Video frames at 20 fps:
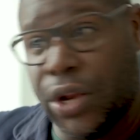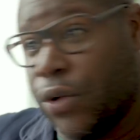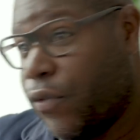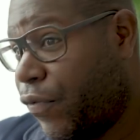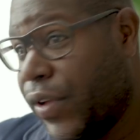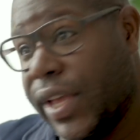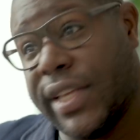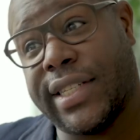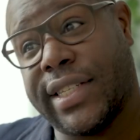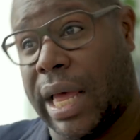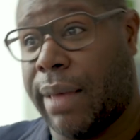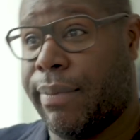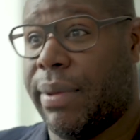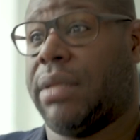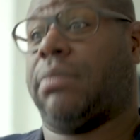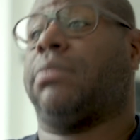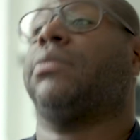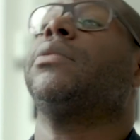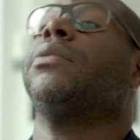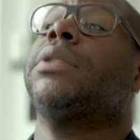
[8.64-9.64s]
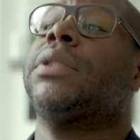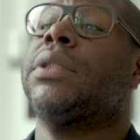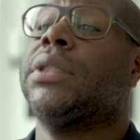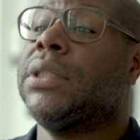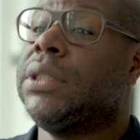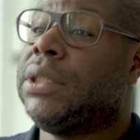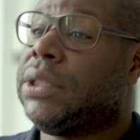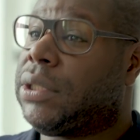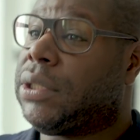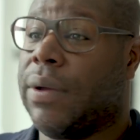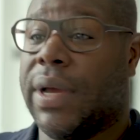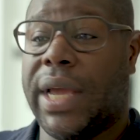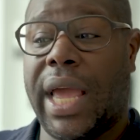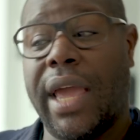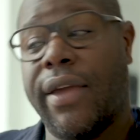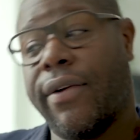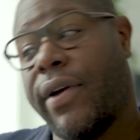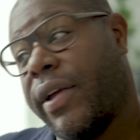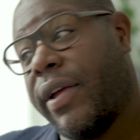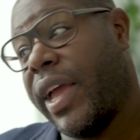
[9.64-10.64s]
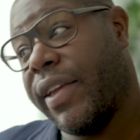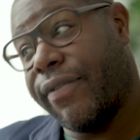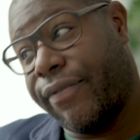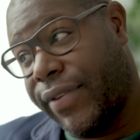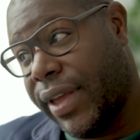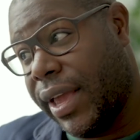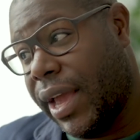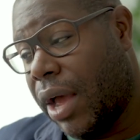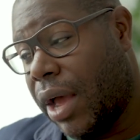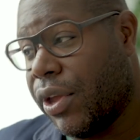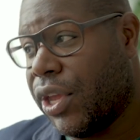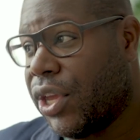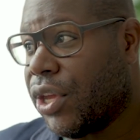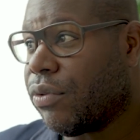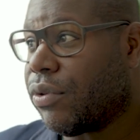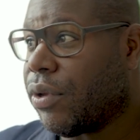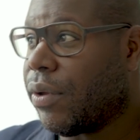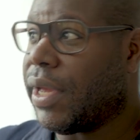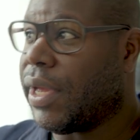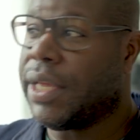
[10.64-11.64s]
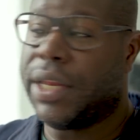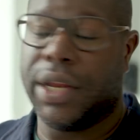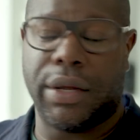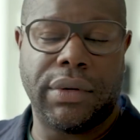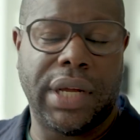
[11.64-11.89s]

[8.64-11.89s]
know fear is coming. So like, hey, hi, hi, Fear, how are you doing? You